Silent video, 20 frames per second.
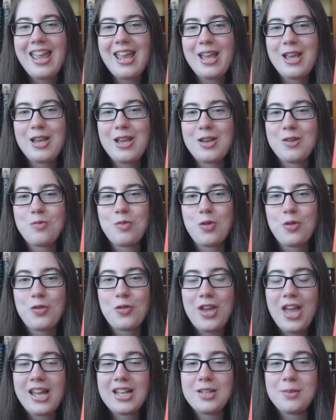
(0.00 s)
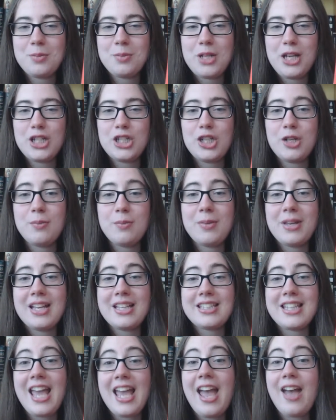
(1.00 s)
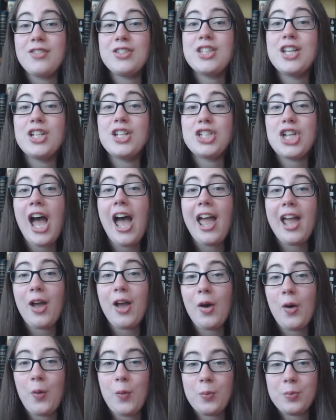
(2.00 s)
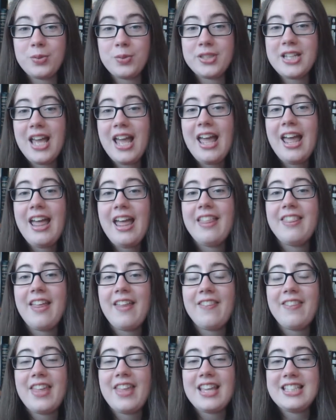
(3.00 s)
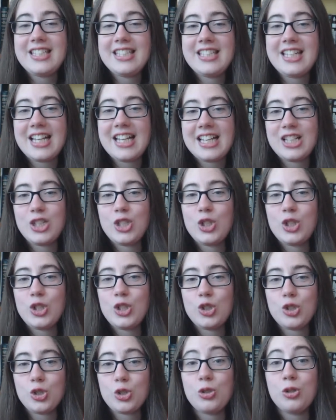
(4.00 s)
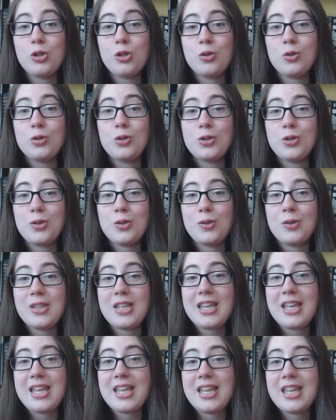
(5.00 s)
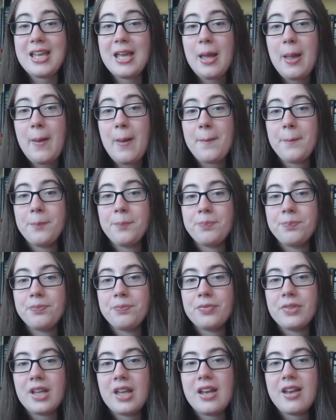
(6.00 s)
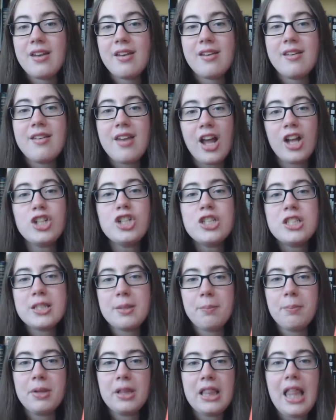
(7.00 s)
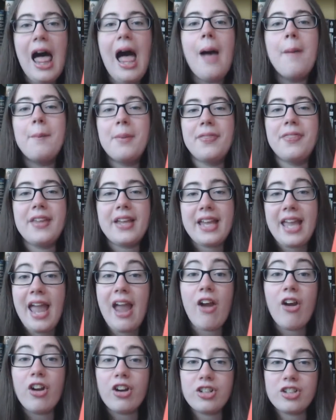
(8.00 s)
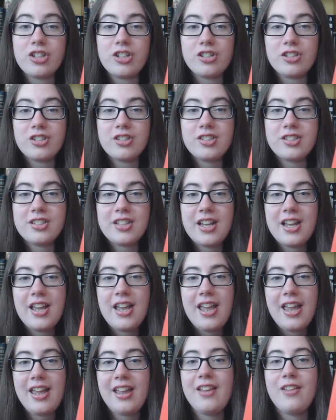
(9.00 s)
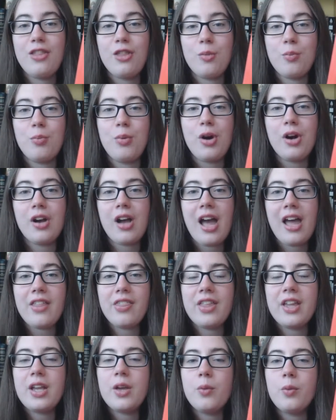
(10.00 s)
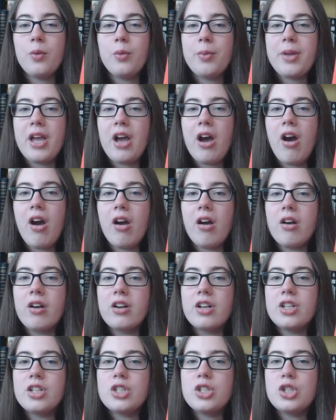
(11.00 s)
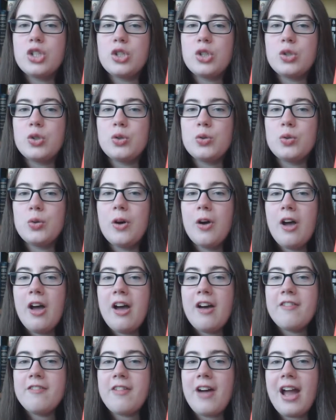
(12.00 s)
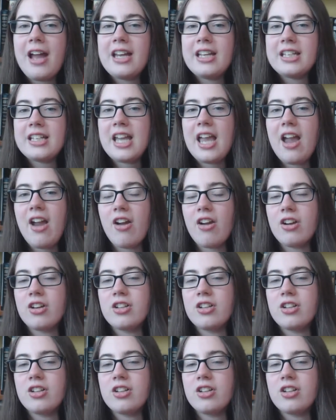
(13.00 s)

a movie adaptation because I have such high hopes that they stick true to the, not just the plot, but the characters in the book. I think it will be hard to find